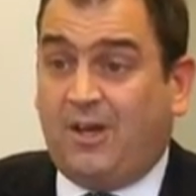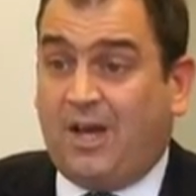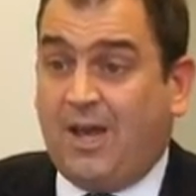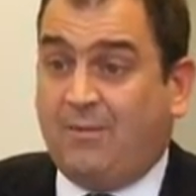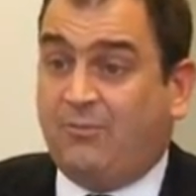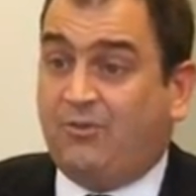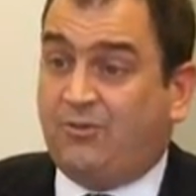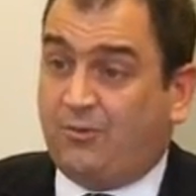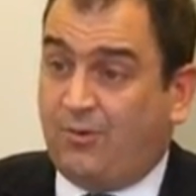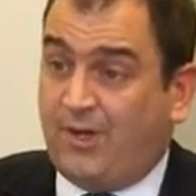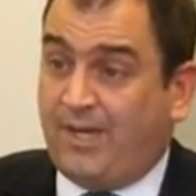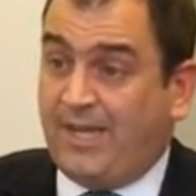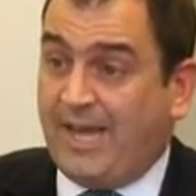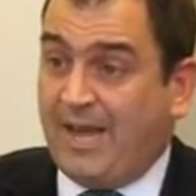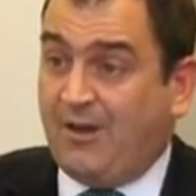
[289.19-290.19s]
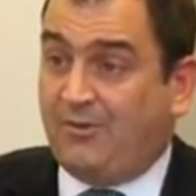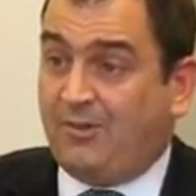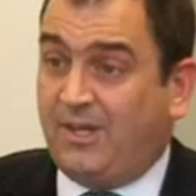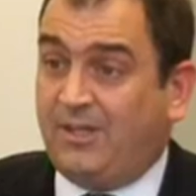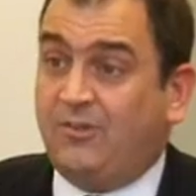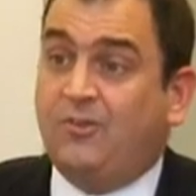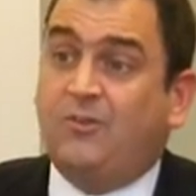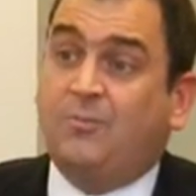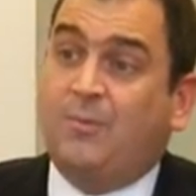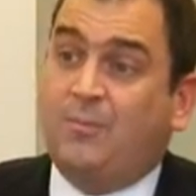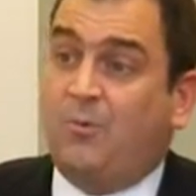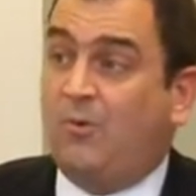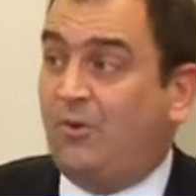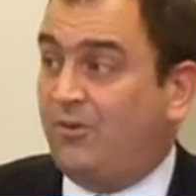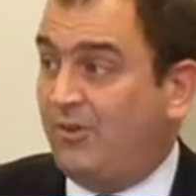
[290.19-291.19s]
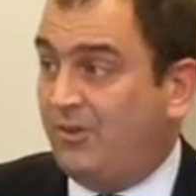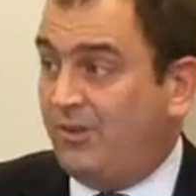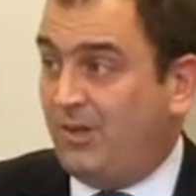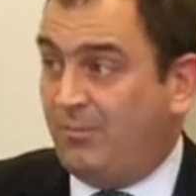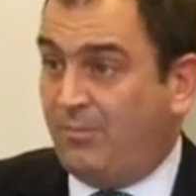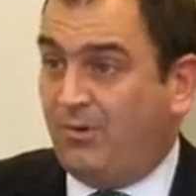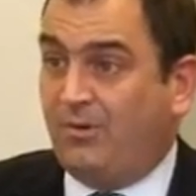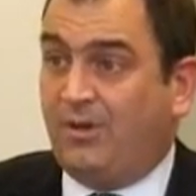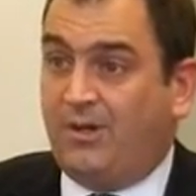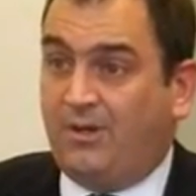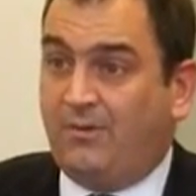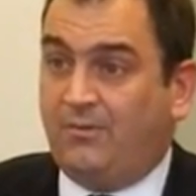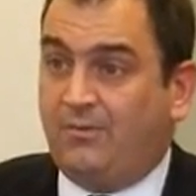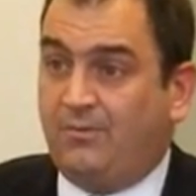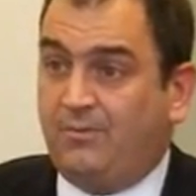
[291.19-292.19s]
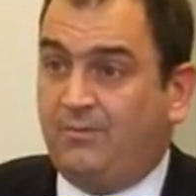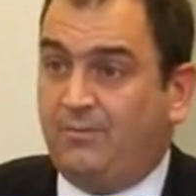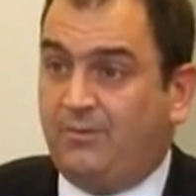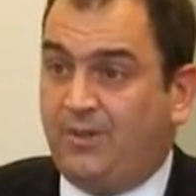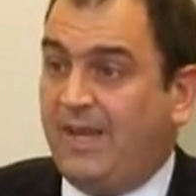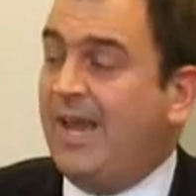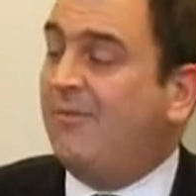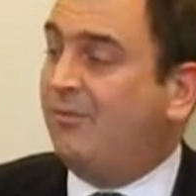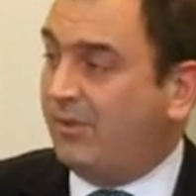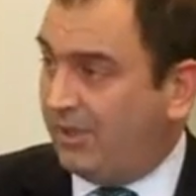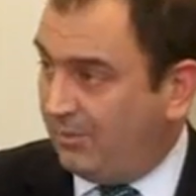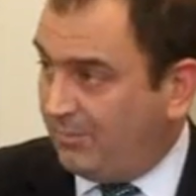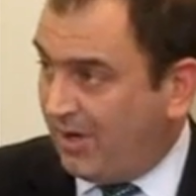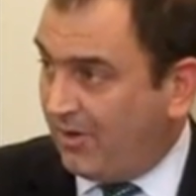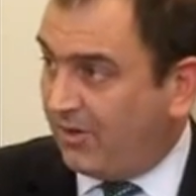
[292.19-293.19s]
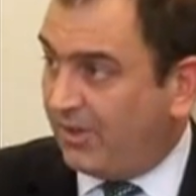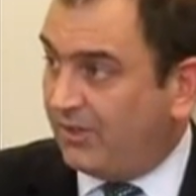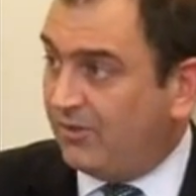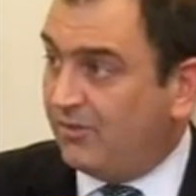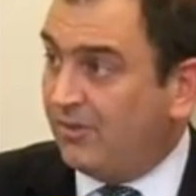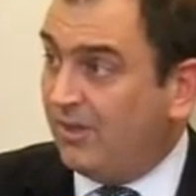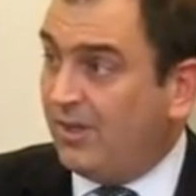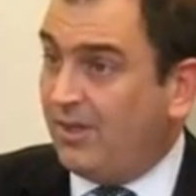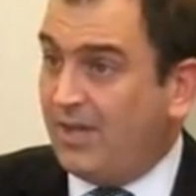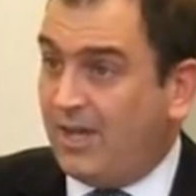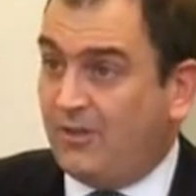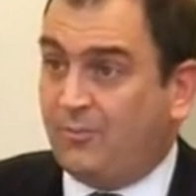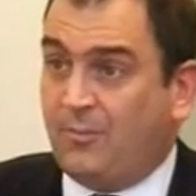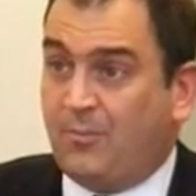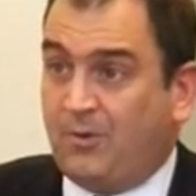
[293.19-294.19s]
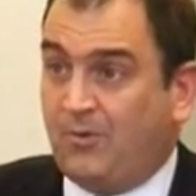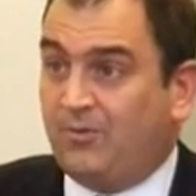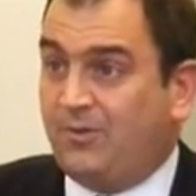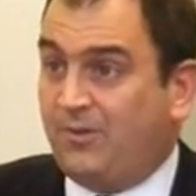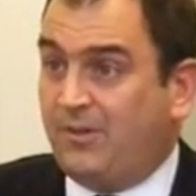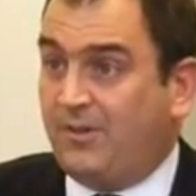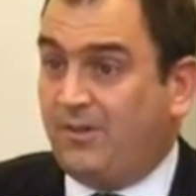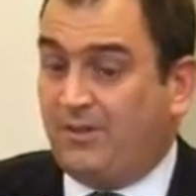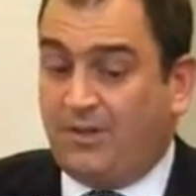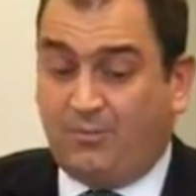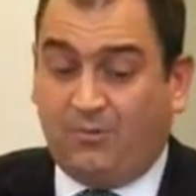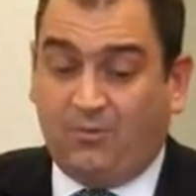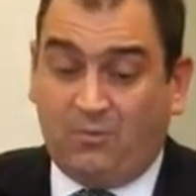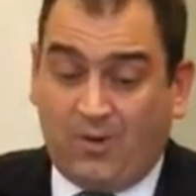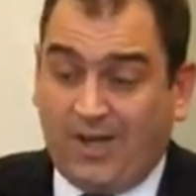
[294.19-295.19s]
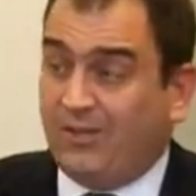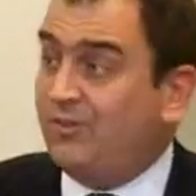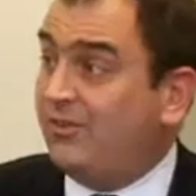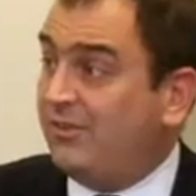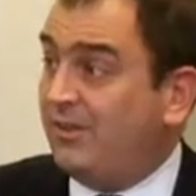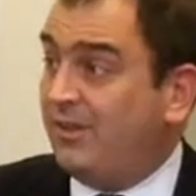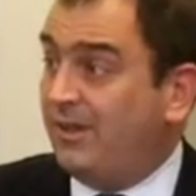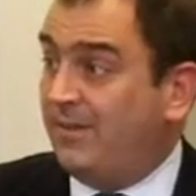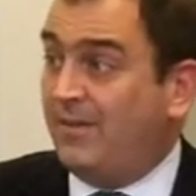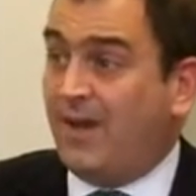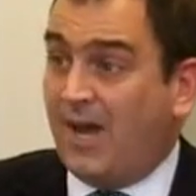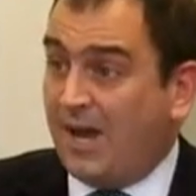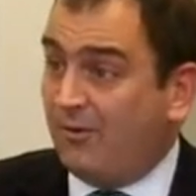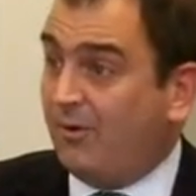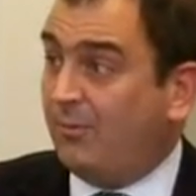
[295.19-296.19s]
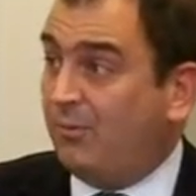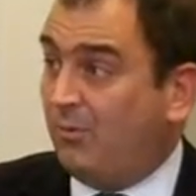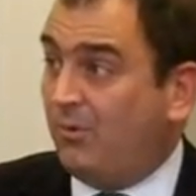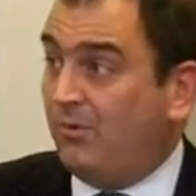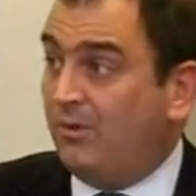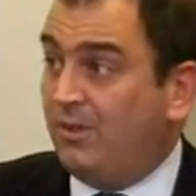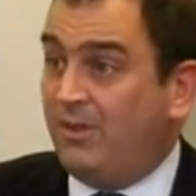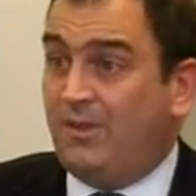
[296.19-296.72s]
I'm screening out a disproportionate number of, say, African Americans as opposed to the number of whites in the hiring pool,